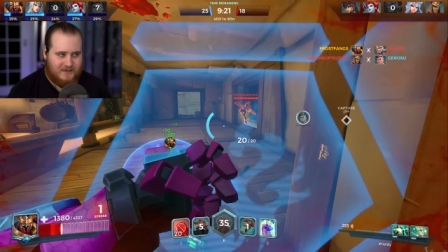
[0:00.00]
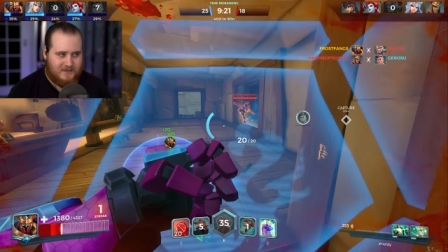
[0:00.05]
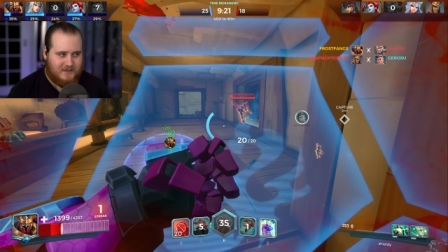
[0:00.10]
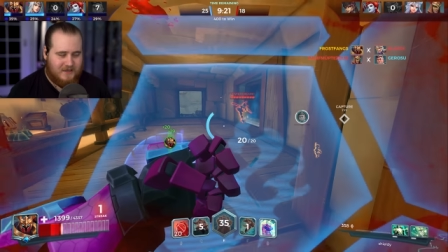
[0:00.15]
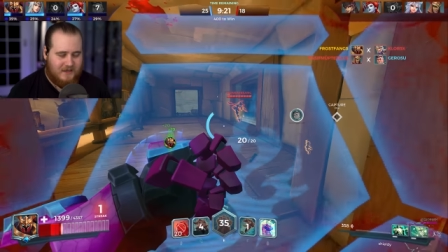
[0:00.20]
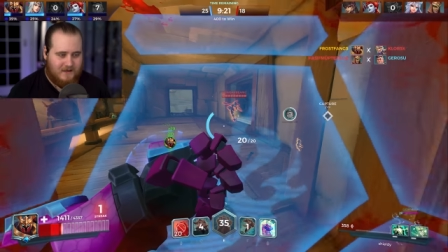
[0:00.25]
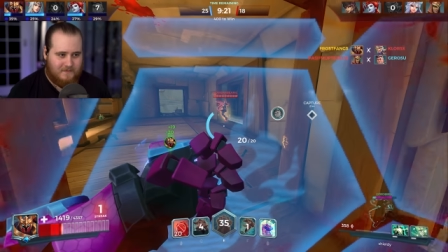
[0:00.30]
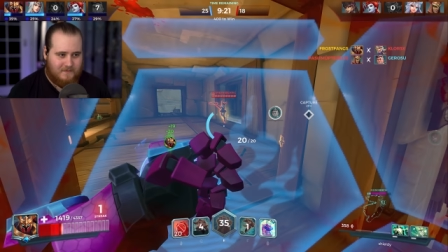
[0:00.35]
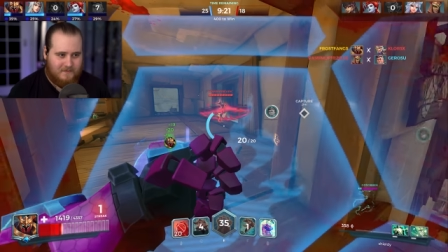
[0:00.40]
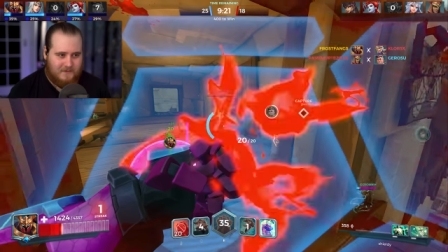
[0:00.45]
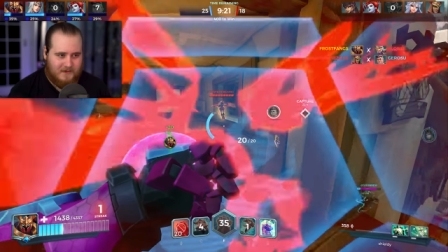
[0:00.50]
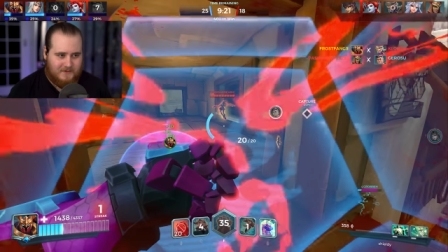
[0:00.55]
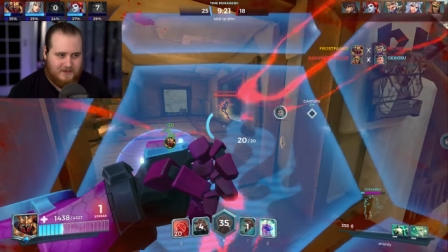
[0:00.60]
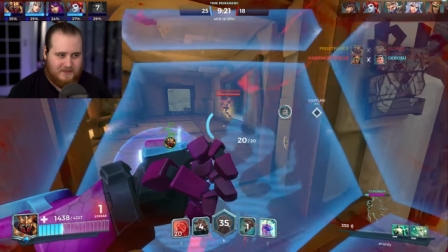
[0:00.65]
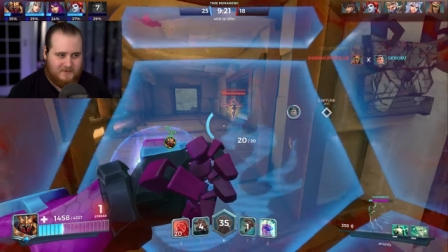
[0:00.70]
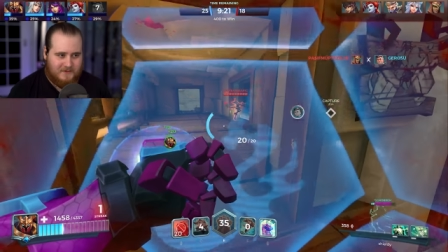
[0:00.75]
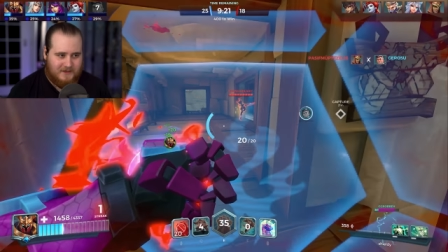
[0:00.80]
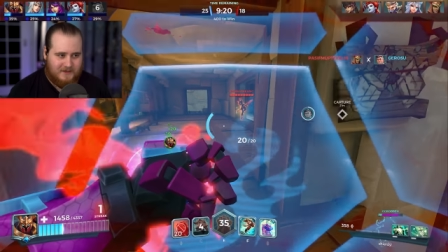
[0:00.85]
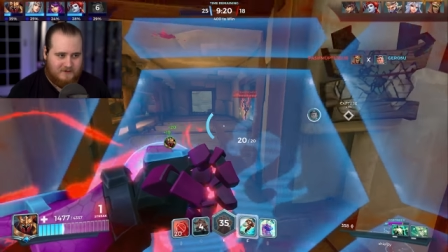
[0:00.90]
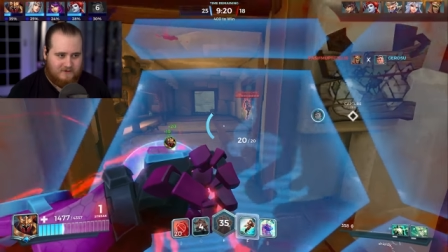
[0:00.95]
Team, maybe
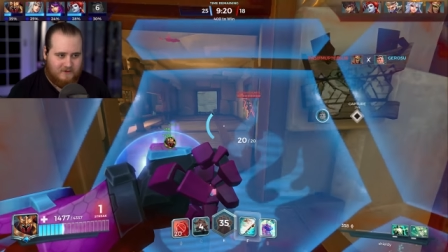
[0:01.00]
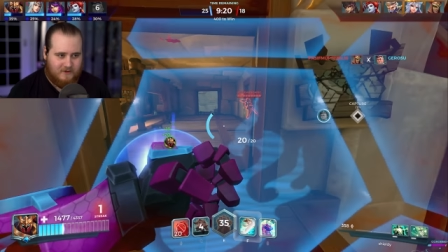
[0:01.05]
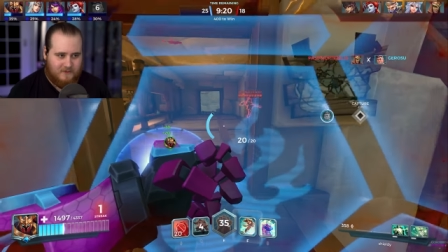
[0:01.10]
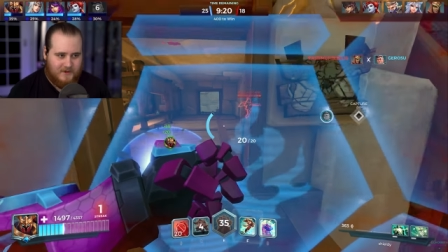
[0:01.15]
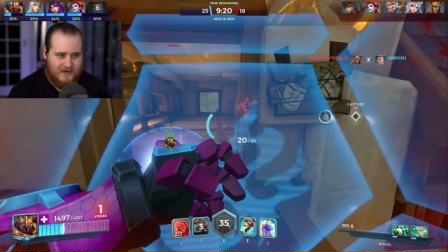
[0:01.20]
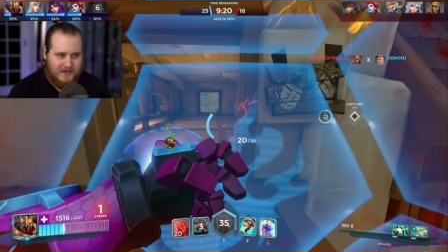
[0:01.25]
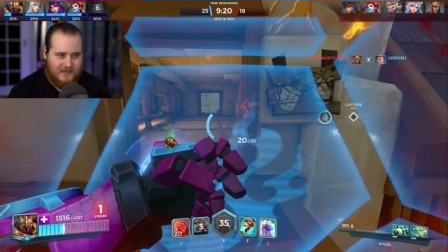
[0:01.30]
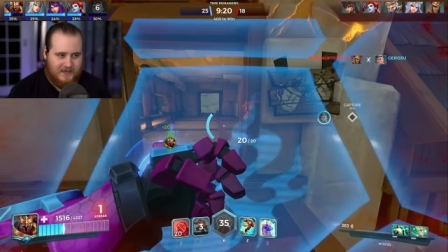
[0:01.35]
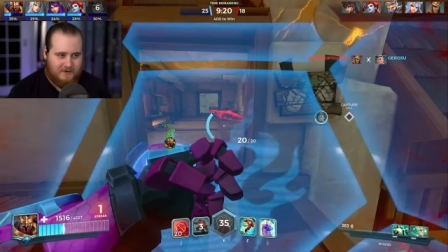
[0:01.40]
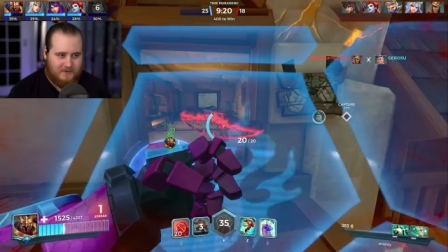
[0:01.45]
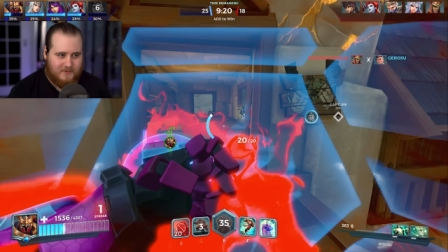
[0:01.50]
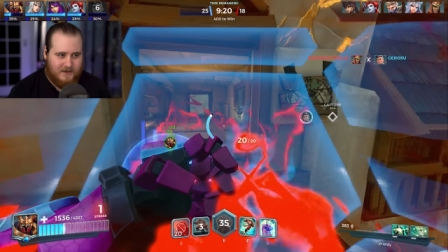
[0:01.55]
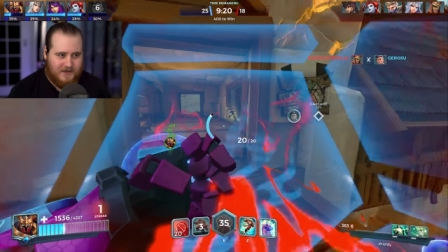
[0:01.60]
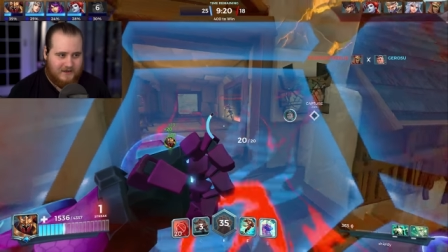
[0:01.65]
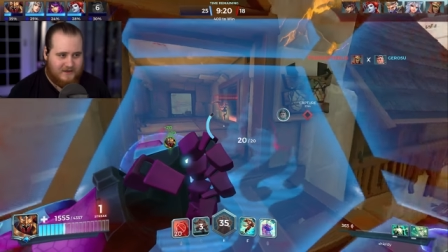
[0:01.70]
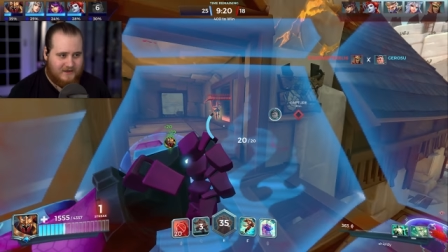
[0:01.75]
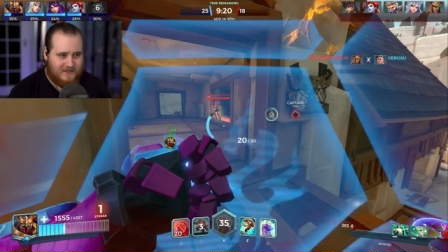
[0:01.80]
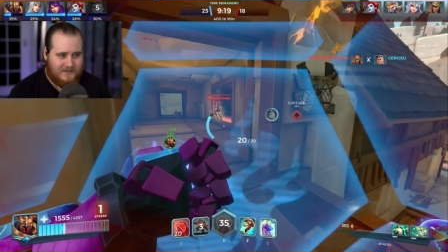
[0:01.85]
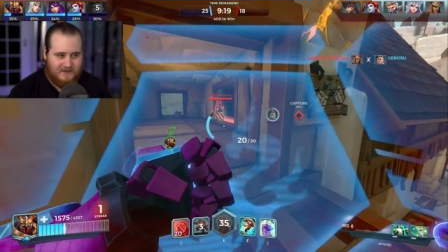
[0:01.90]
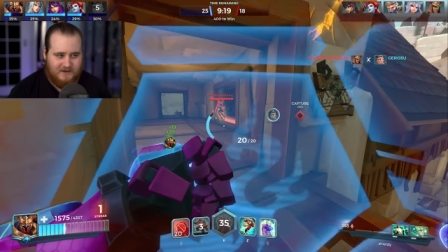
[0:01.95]
some heals from the back here would be
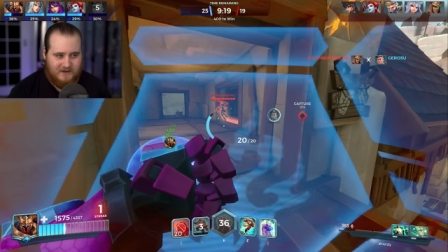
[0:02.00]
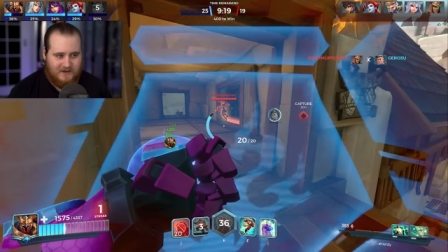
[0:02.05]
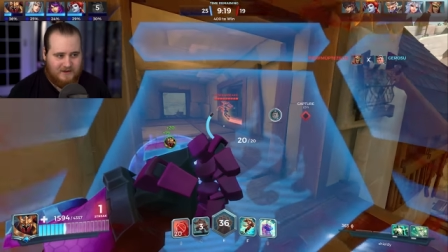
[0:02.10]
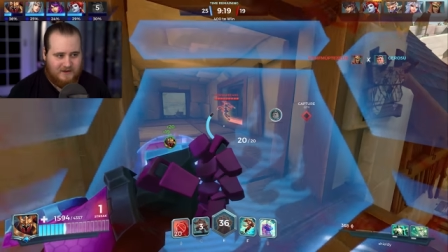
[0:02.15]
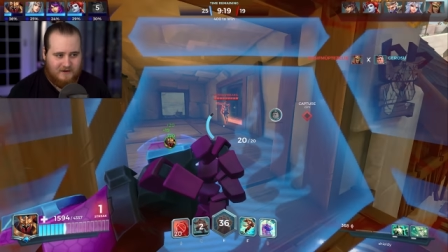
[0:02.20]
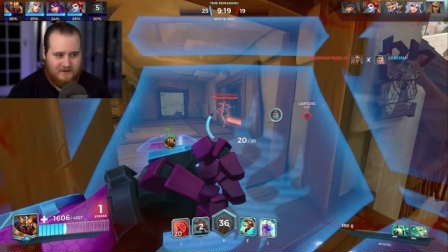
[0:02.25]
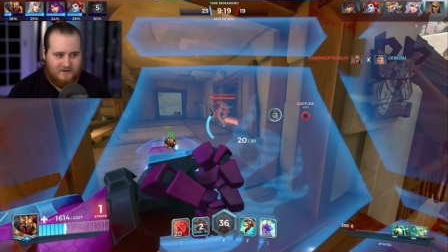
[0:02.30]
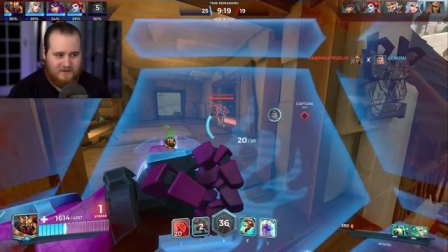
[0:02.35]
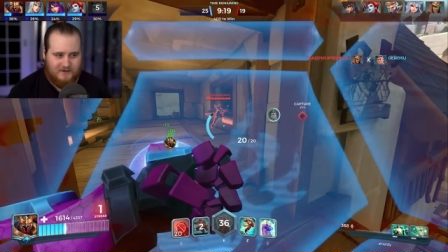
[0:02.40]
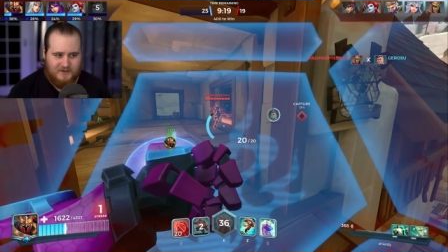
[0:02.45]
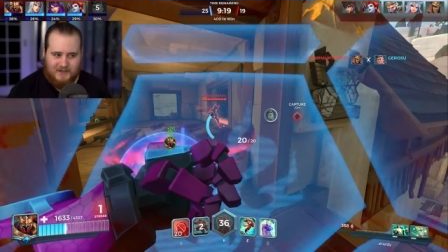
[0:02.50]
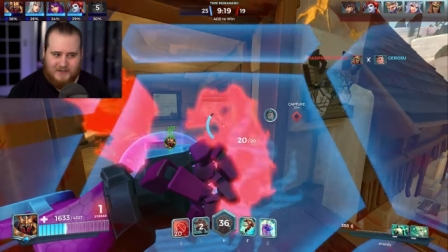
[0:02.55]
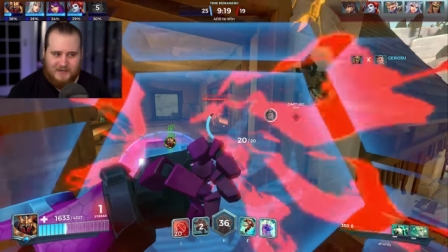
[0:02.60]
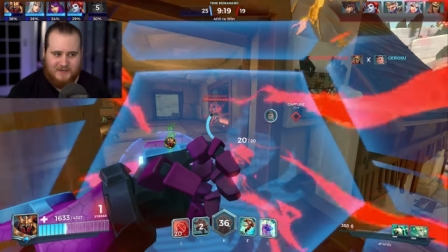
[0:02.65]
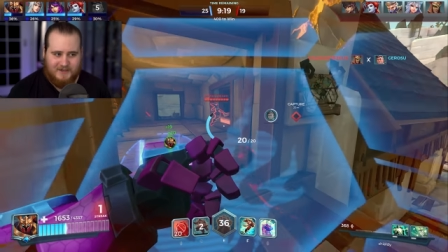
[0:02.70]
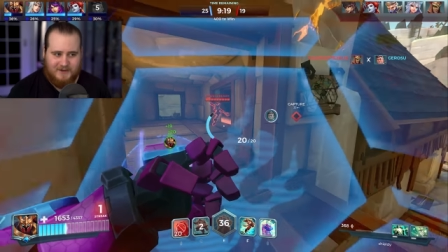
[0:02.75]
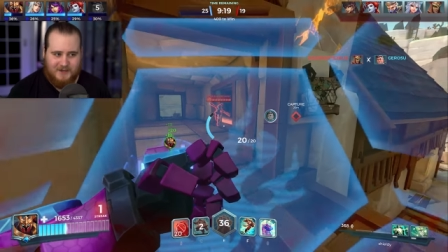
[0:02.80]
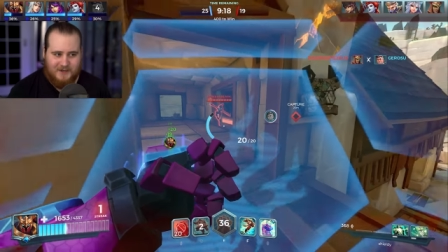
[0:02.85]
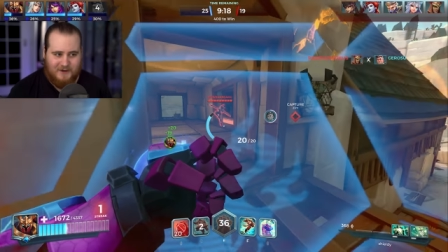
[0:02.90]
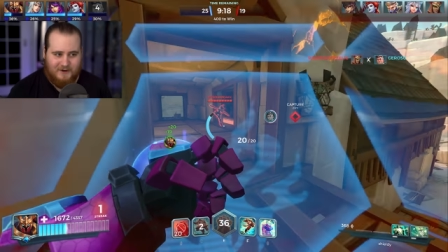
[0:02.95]
nice. I don't think she can actually